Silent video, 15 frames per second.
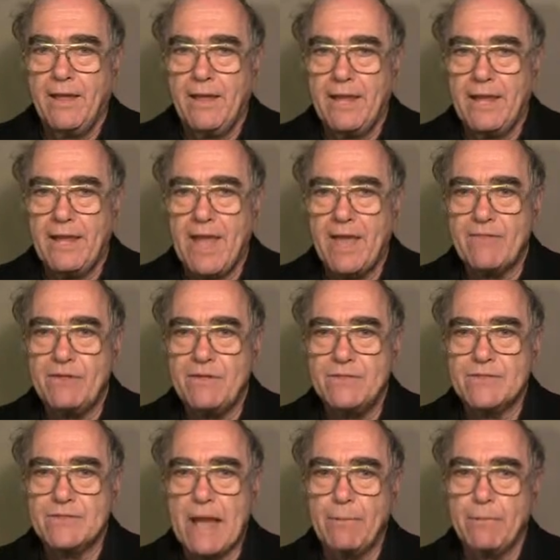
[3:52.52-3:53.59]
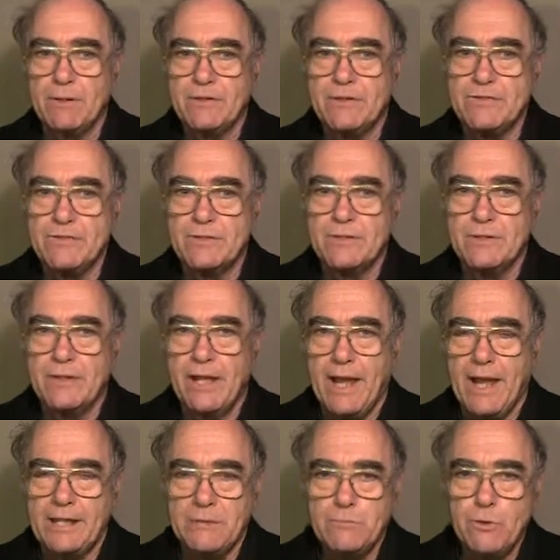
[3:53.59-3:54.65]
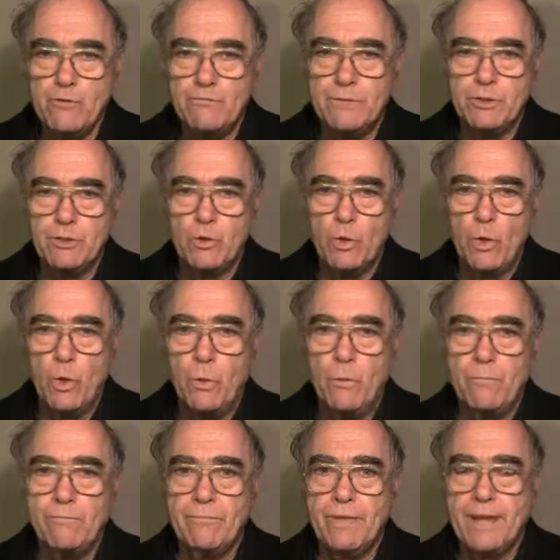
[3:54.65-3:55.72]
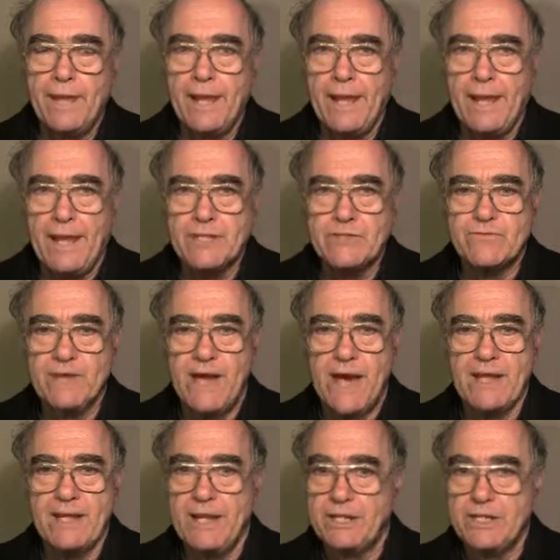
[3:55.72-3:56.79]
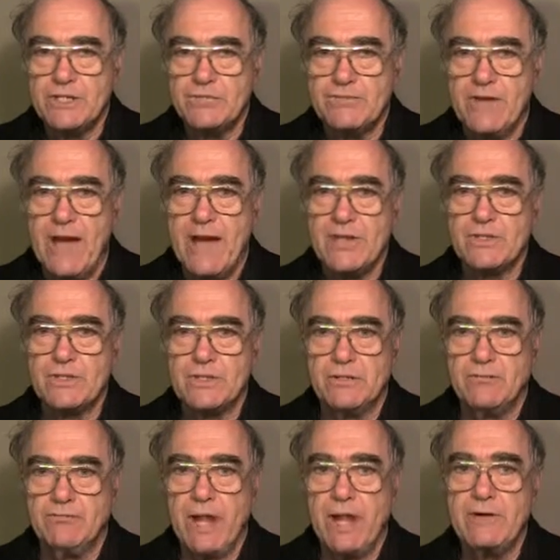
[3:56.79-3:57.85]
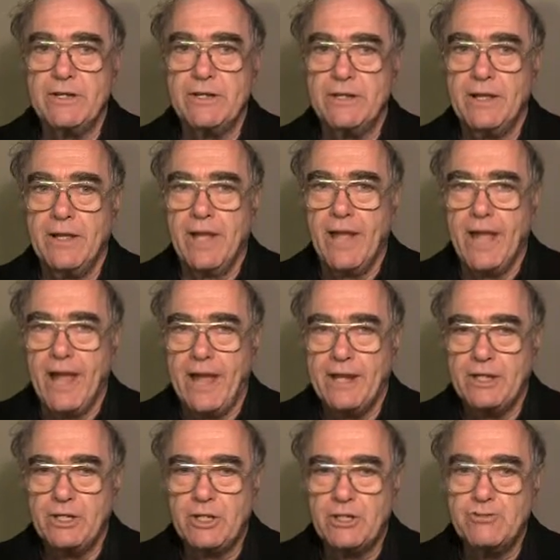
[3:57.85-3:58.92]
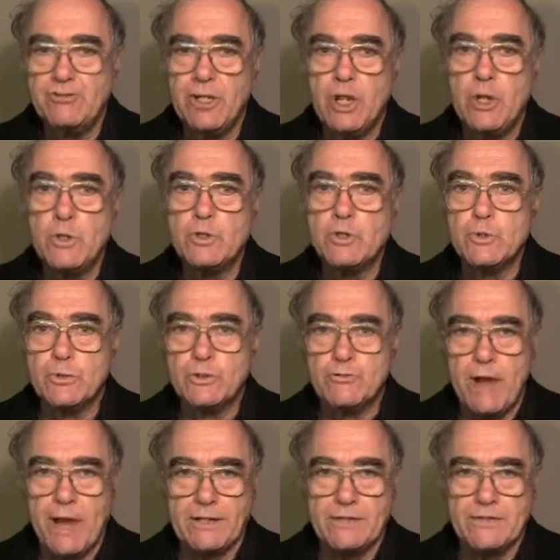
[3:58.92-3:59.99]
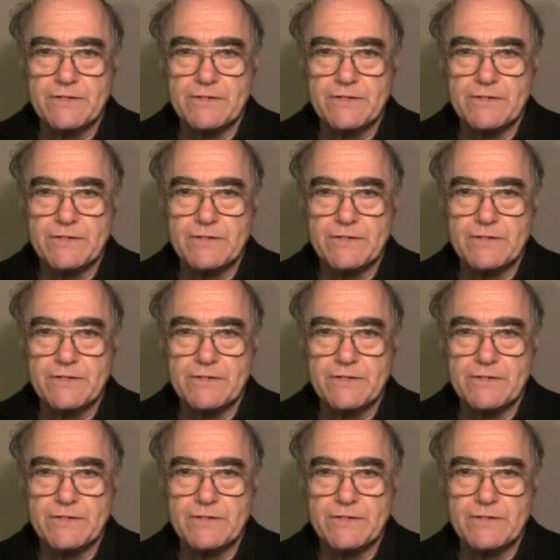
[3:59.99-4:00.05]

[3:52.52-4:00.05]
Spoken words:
He gathered disciples and the movement grew. It is vast and varied, and it continues to attract